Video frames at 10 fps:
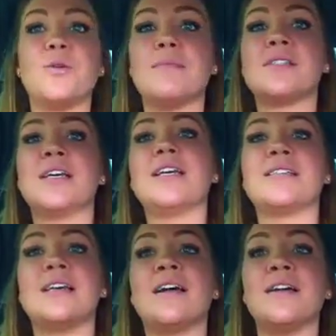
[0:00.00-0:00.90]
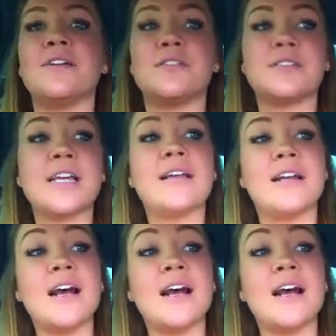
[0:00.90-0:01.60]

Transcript: What I'm saying is that I understand it.